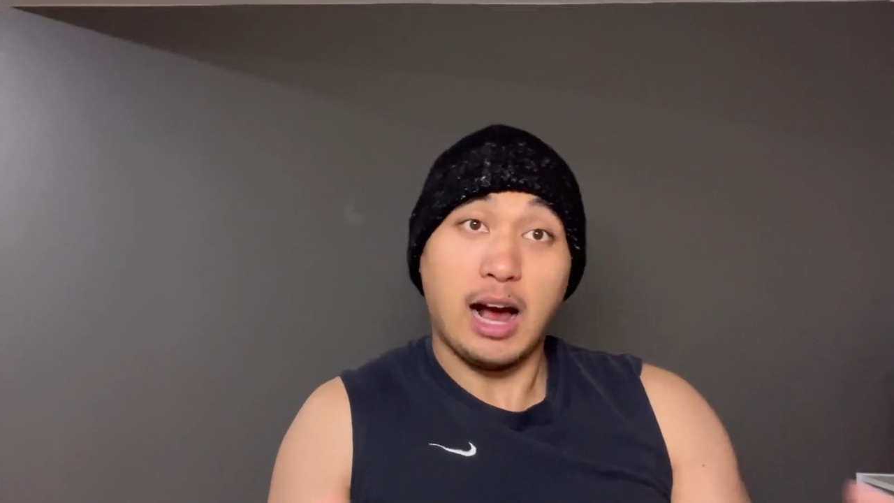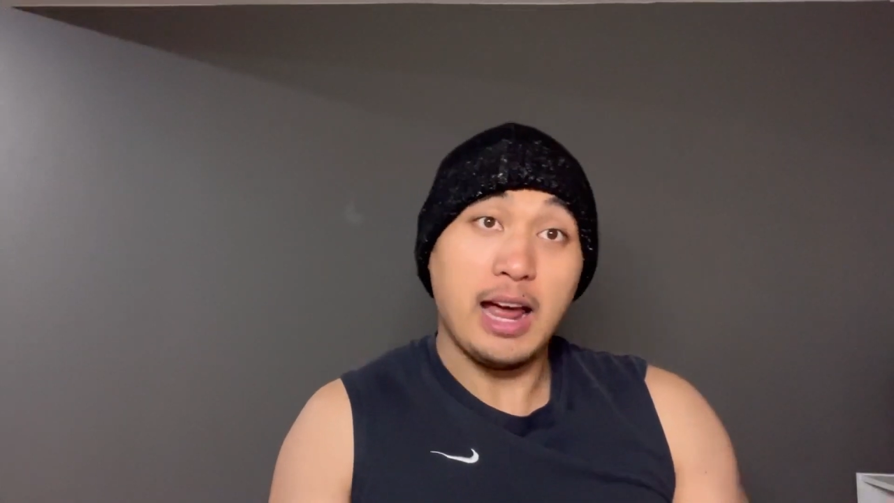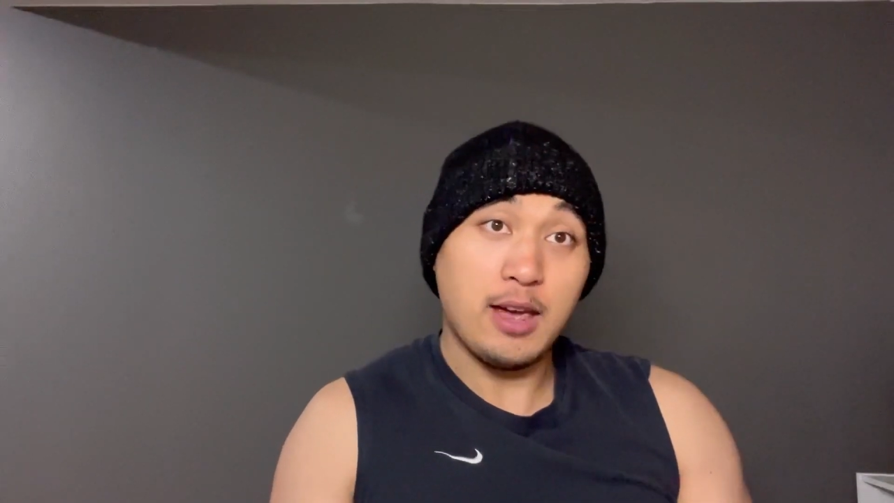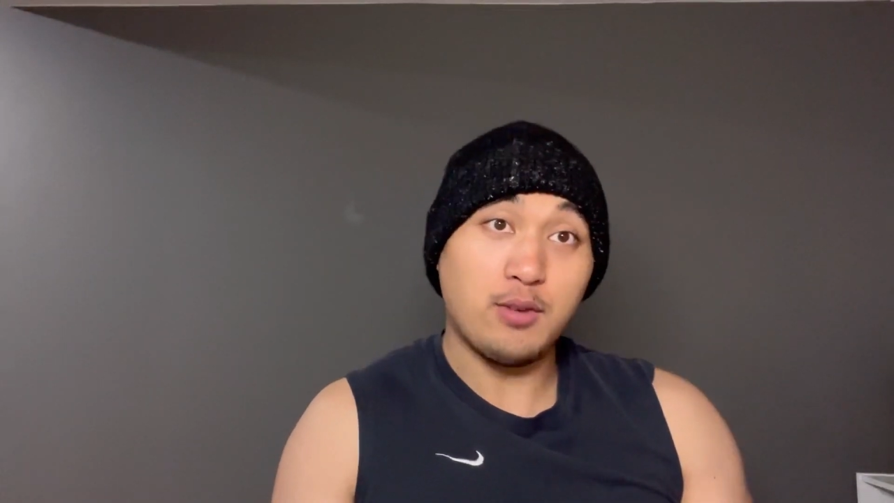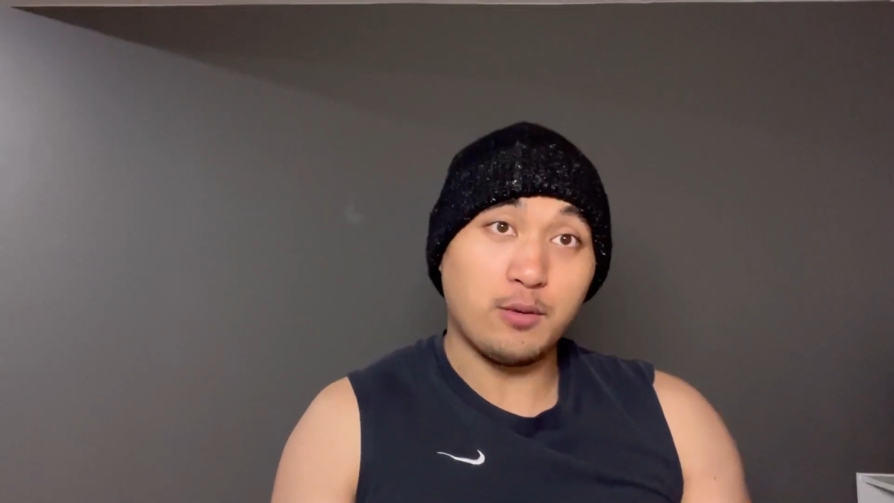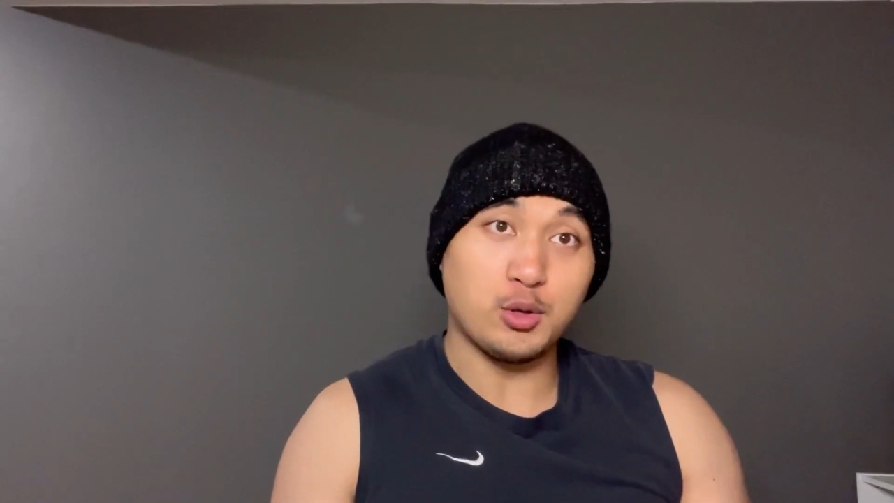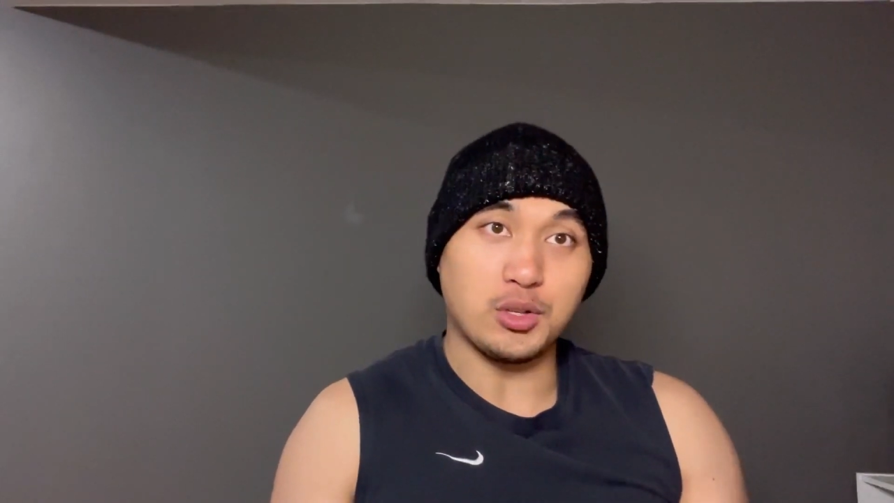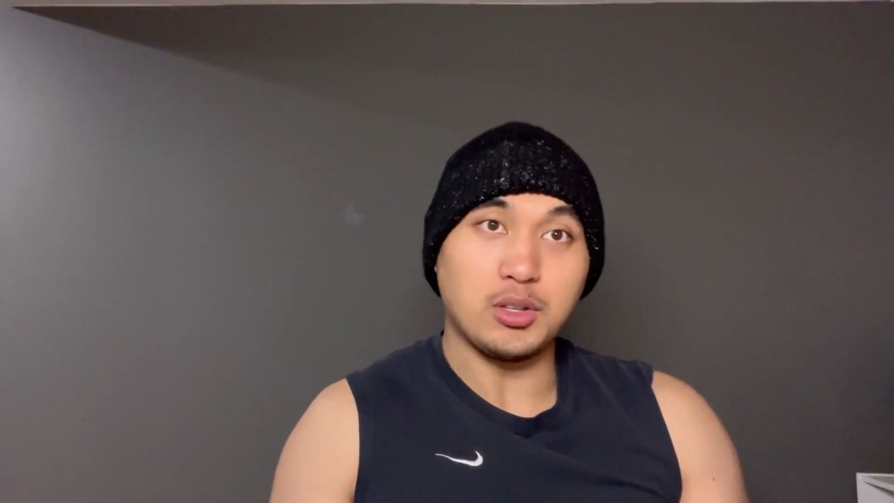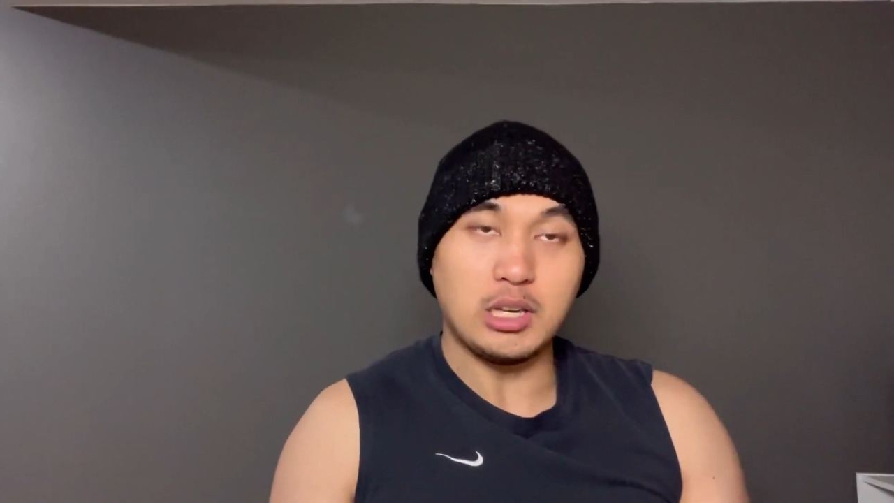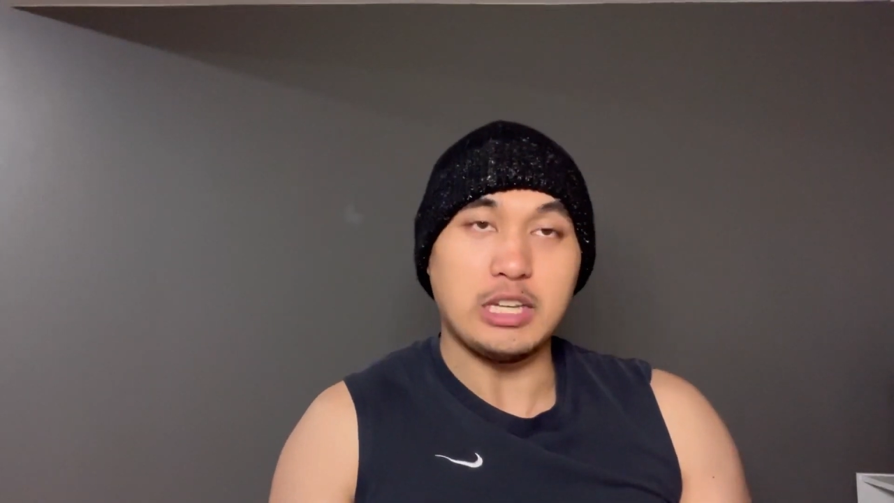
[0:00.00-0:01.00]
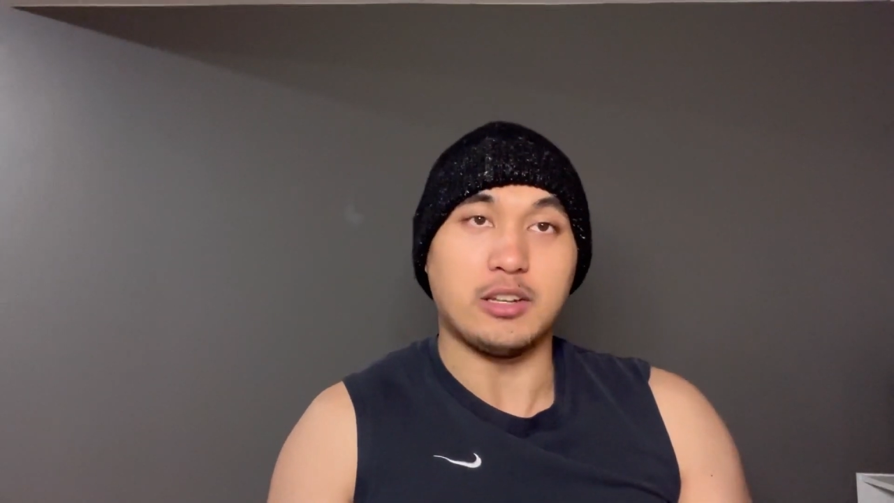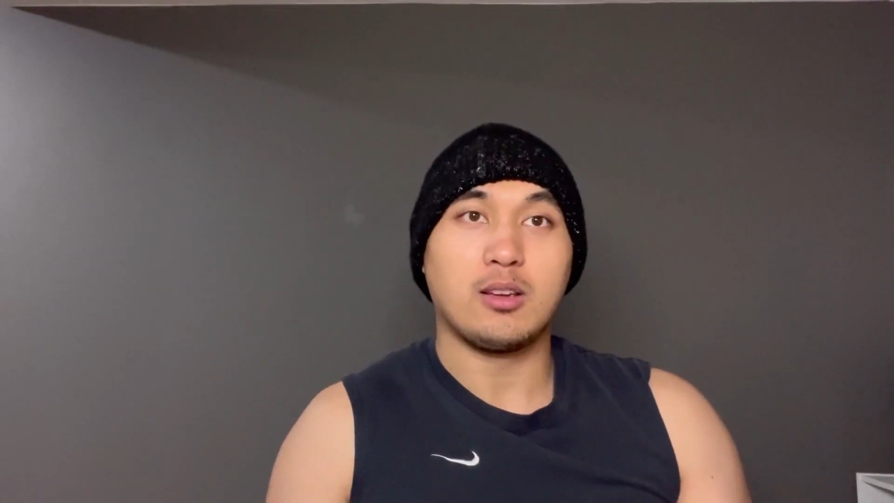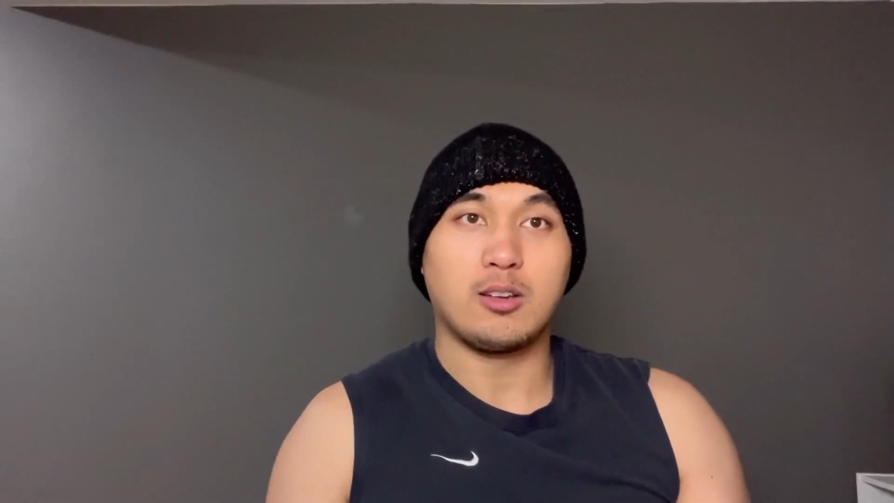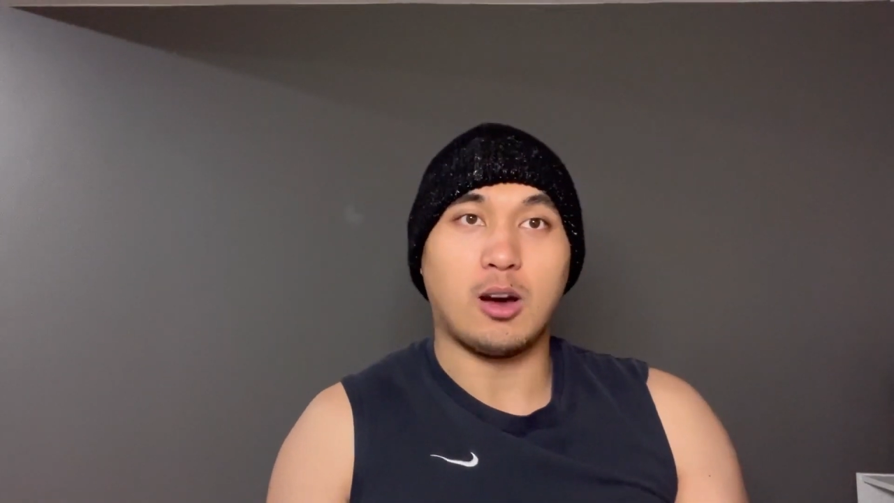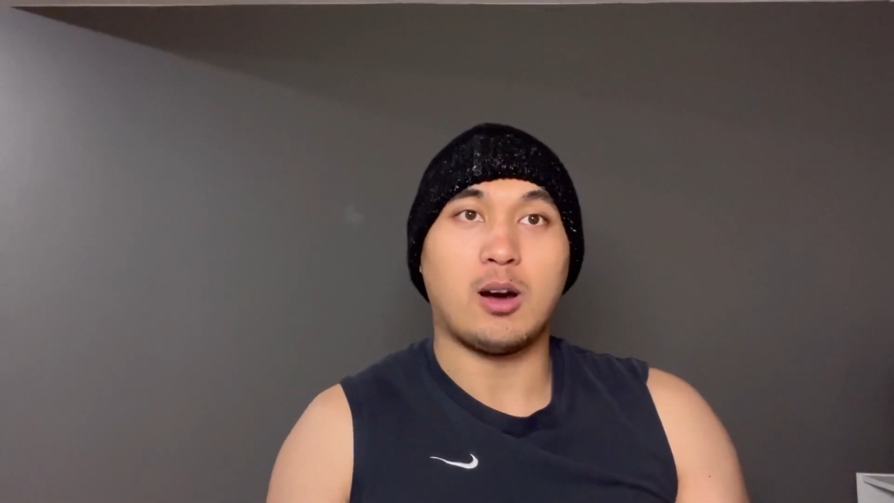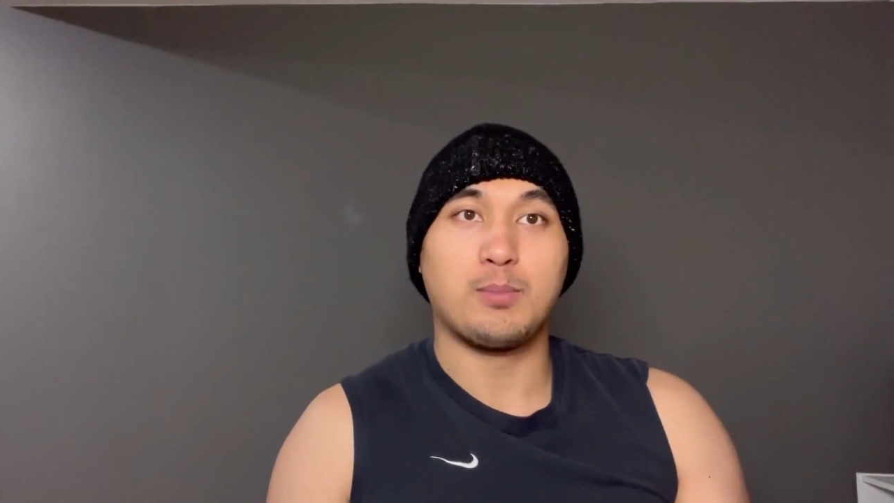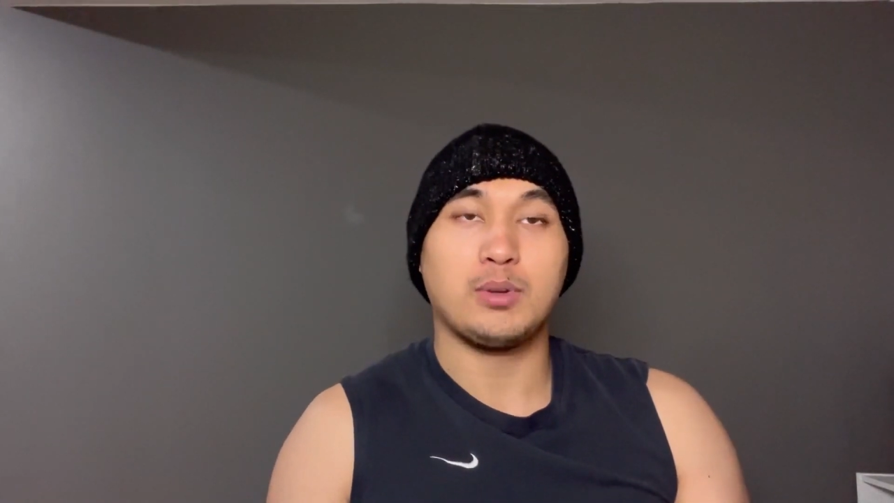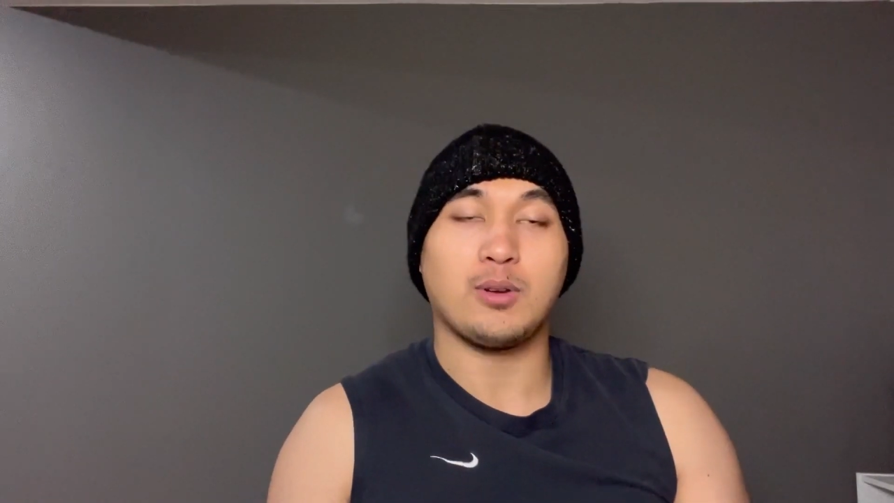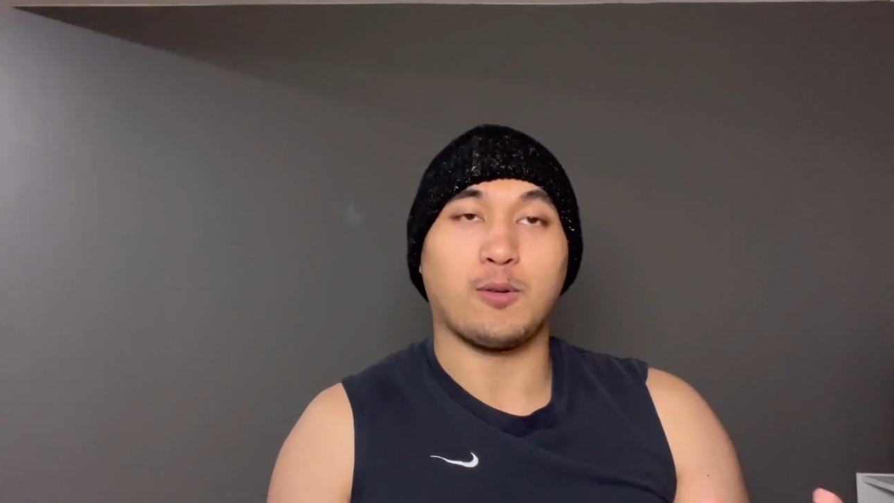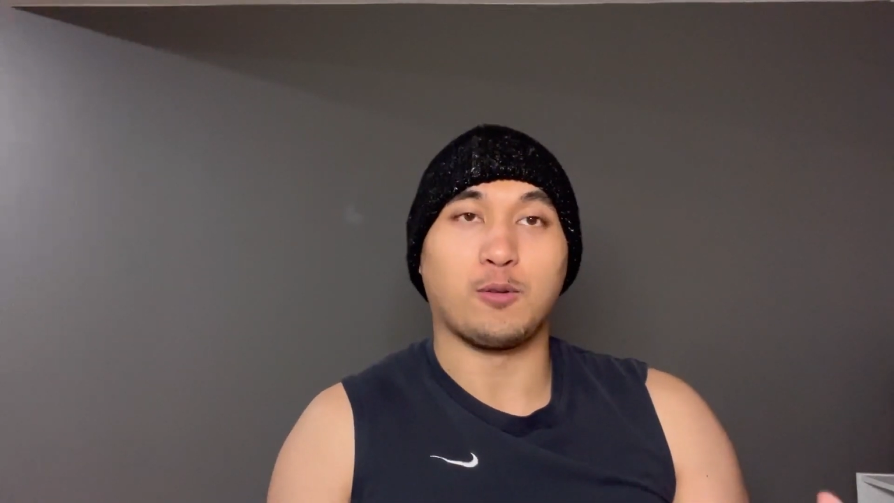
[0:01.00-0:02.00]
I have ever seen comes